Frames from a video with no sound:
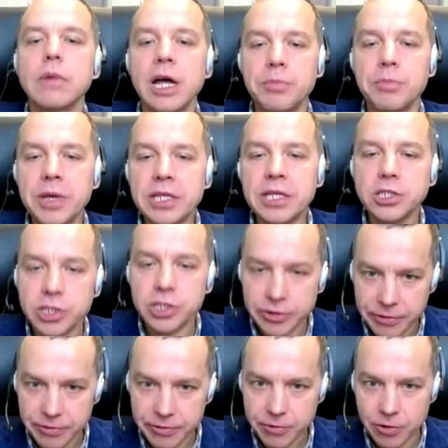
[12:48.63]

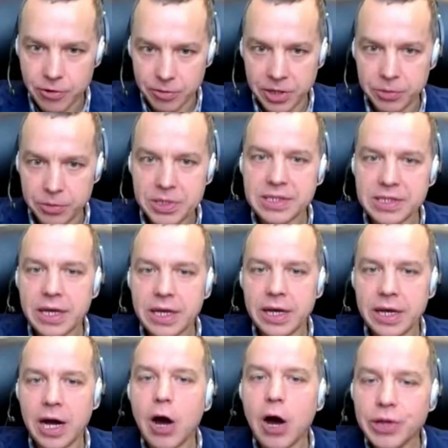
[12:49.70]
administrative reform. It means
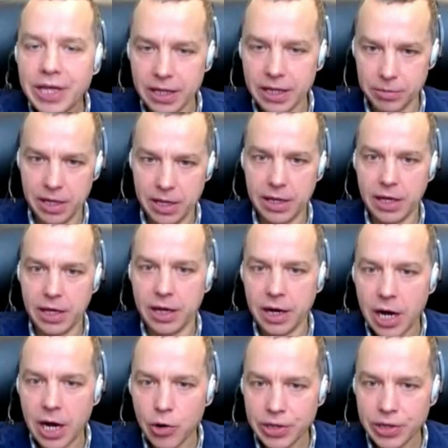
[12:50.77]
how it can
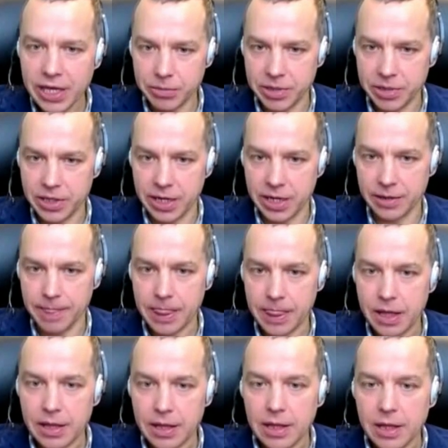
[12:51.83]
how it can be done.
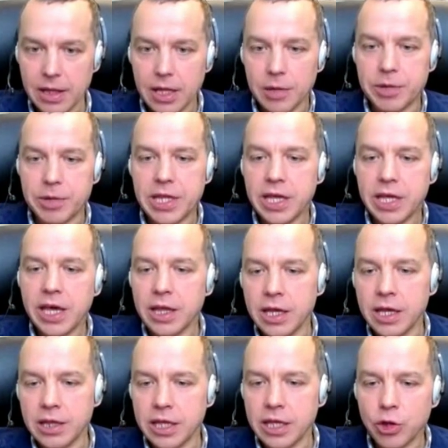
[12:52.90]
But again,
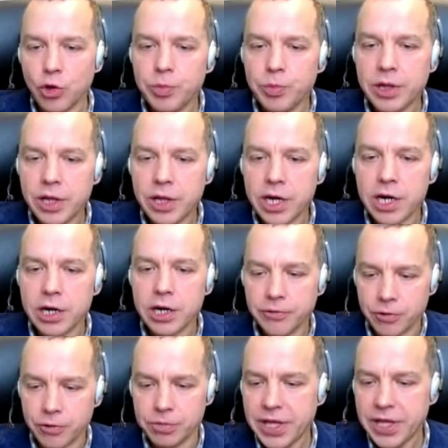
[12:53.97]
it cannot be learned
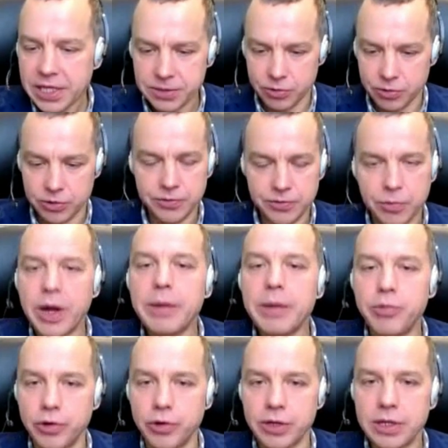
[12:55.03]
from textbooks, from my
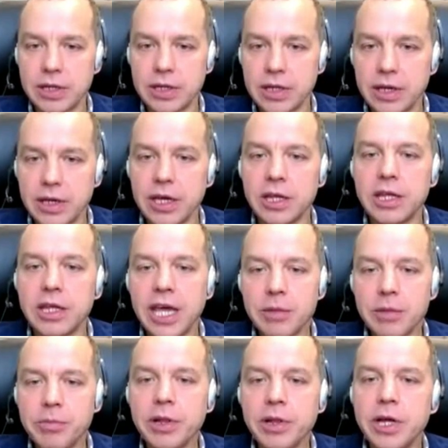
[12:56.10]
point it
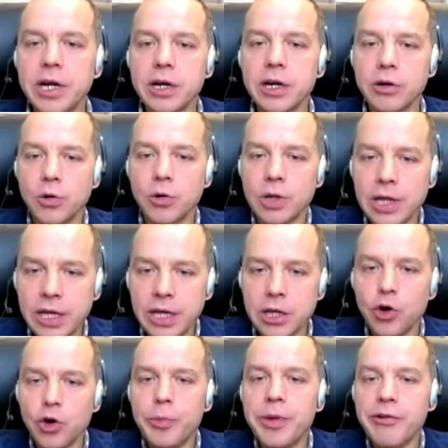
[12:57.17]
can be learned only in
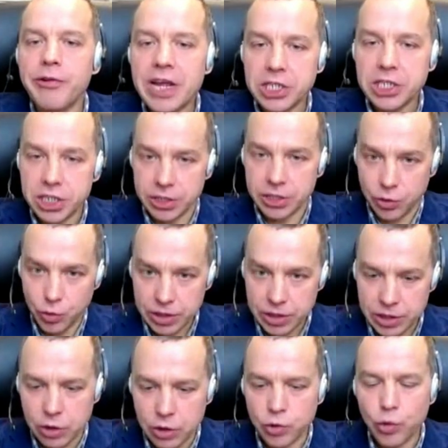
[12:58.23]
cooperation
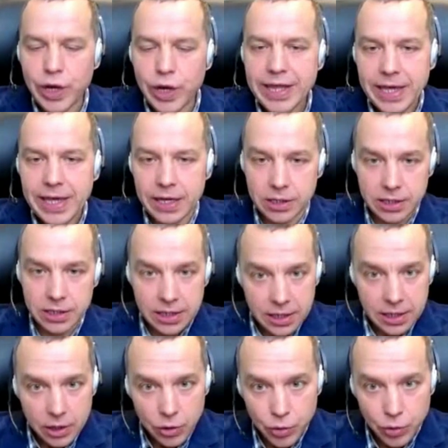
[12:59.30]
with, on one hand,
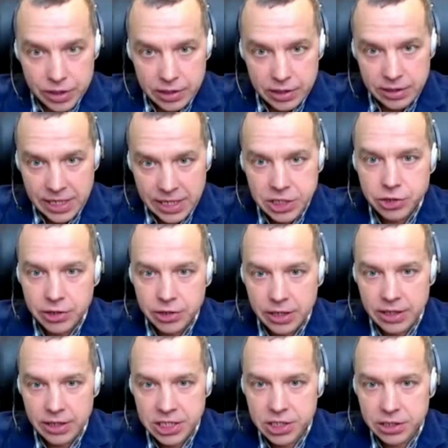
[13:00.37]
with nation,
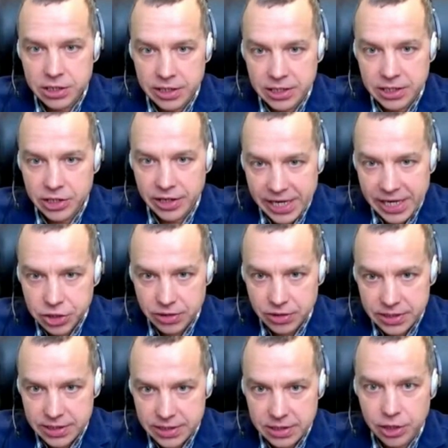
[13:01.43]
national
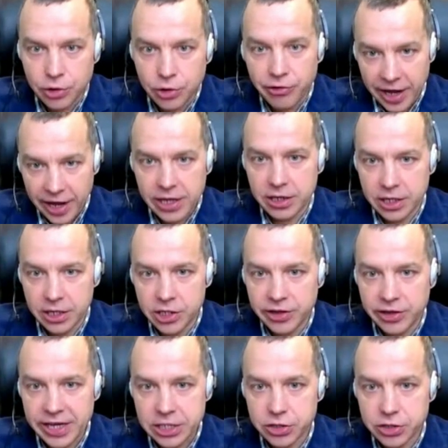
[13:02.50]
intellectuals, Ukrainian
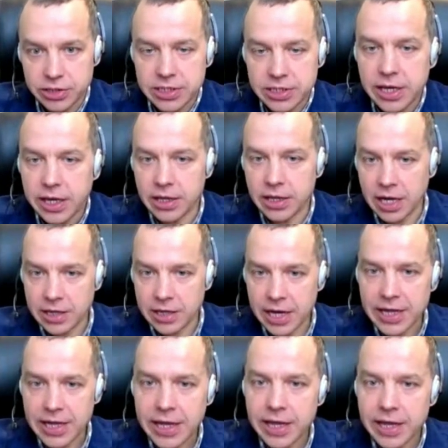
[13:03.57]
intellectuals, and on the other